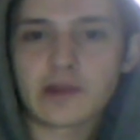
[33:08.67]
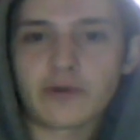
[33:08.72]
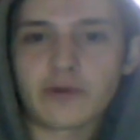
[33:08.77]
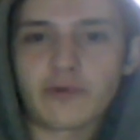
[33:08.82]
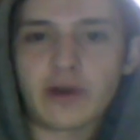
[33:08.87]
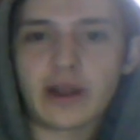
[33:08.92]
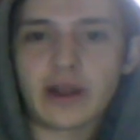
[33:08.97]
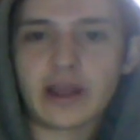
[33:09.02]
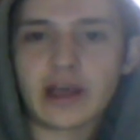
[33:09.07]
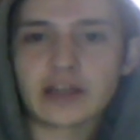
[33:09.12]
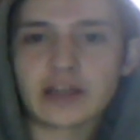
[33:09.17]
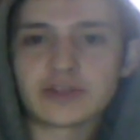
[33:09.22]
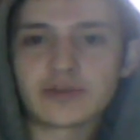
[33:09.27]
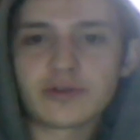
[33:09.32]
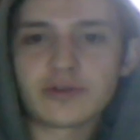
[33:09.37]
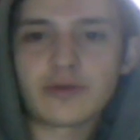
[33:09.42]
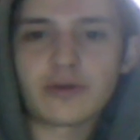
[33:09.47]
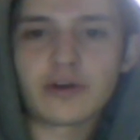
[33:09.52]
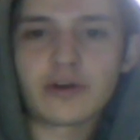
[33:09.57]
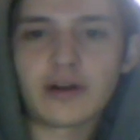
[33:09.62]
Rec has
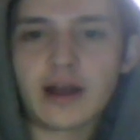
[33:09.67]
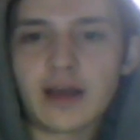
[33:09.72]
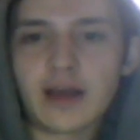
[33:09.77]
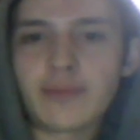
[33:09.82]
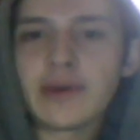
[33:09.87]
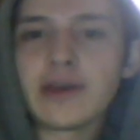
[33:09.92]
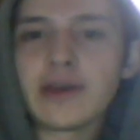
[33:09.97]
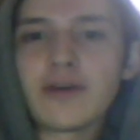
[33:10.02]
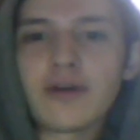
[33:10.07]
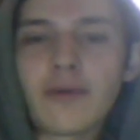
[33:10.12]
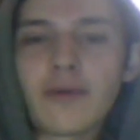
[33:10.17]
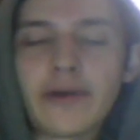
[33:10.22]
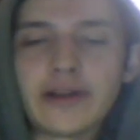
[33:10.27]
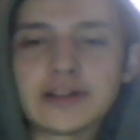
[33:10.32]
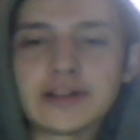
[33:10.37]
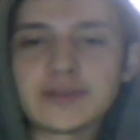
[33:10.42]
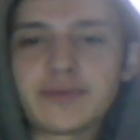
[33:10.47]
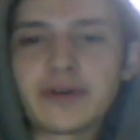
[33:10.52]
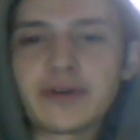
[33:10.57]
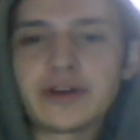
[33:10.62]
recorder. Hi, Meek, you are my
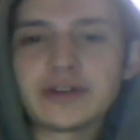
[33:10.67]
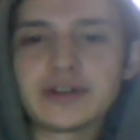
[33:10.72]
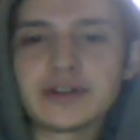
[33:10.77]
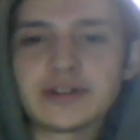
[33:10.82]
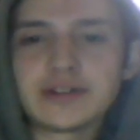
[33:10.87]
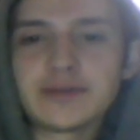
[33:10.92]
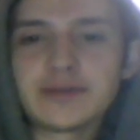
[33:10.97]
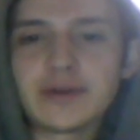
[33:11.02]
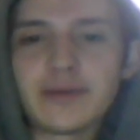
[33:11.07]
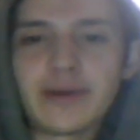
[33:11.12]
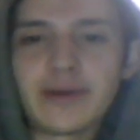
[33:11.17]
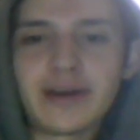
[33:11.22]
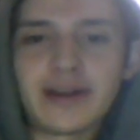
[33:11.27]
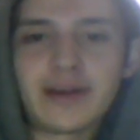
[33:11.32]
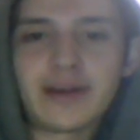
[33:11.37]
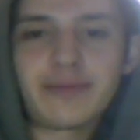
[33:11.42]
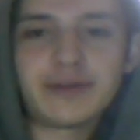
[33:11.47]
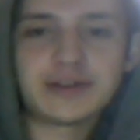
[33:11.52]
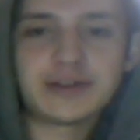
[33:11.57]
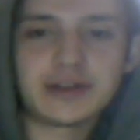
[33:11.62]
inspiration. Sweet, man.
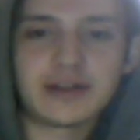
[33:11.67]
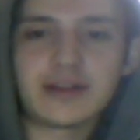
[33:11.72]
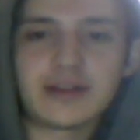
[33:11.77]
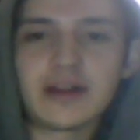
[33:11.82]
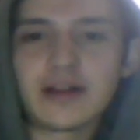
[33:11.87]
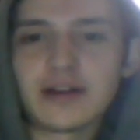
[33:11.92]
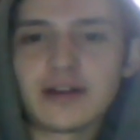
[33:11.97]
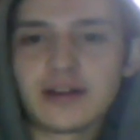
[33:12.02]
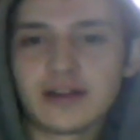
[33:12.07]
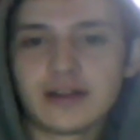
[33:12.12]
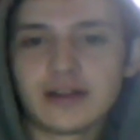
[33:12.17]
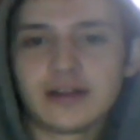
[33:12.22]
I appreciate that.